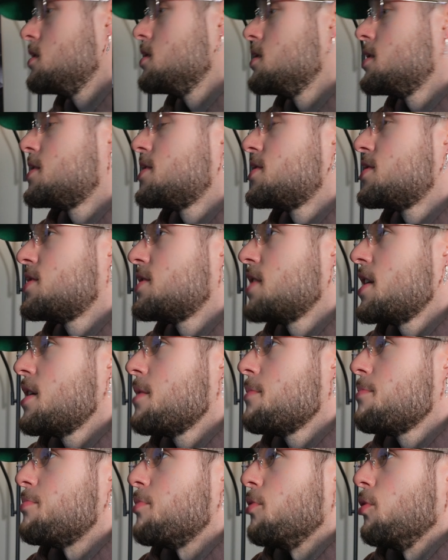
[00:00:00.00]

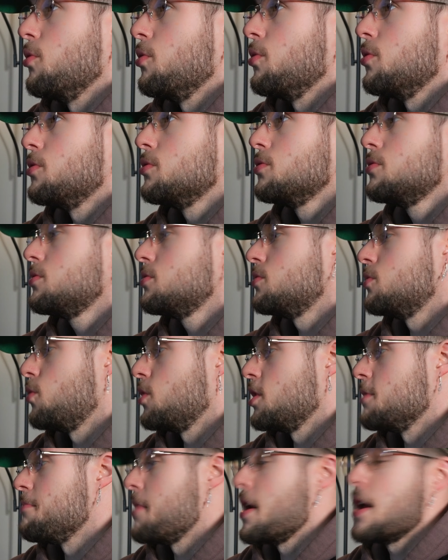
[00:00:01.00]
sample, or
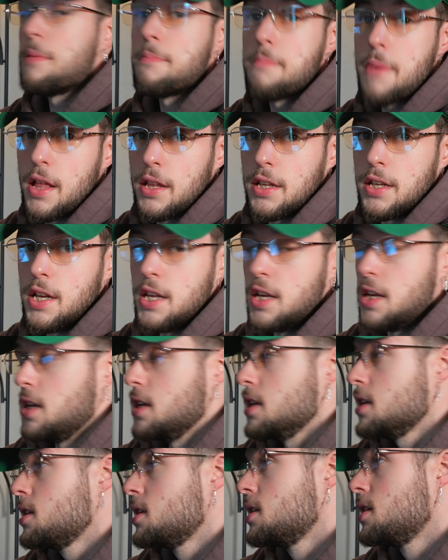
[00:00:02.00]
the main
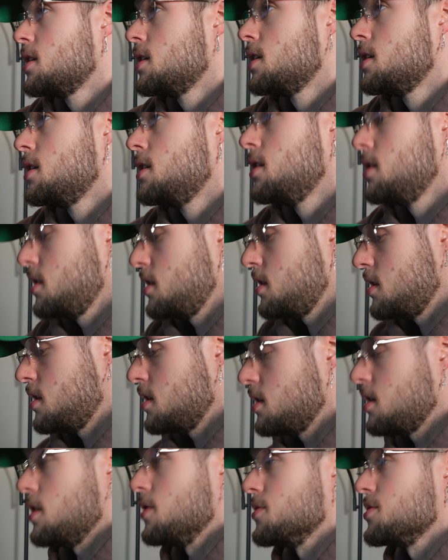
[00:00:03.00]
melody,
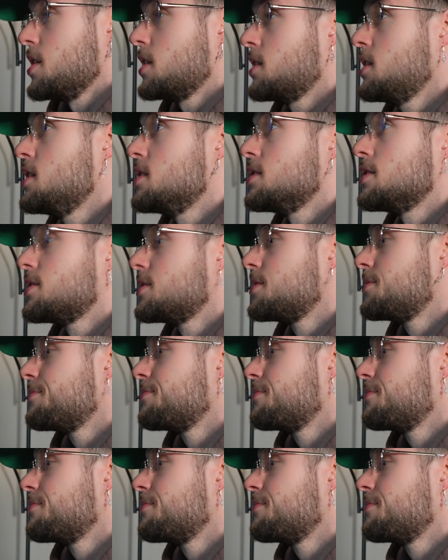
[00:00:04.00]
goes like this.